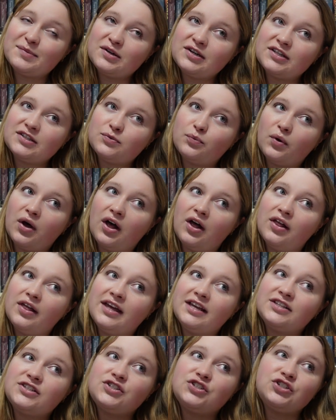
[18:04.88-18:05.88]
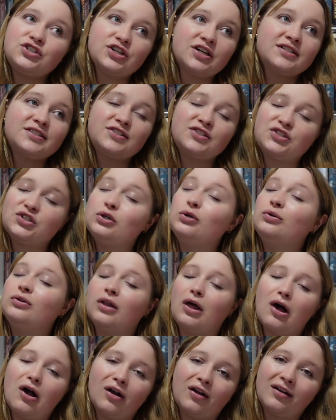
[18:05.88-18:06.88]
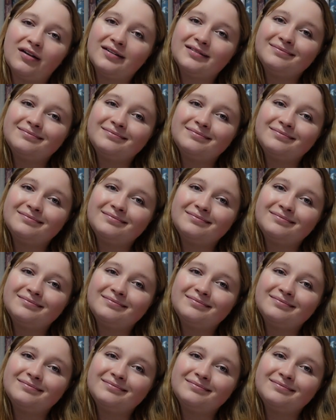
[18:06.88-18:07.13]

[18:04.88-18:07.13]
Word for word: book as well. It's just too long.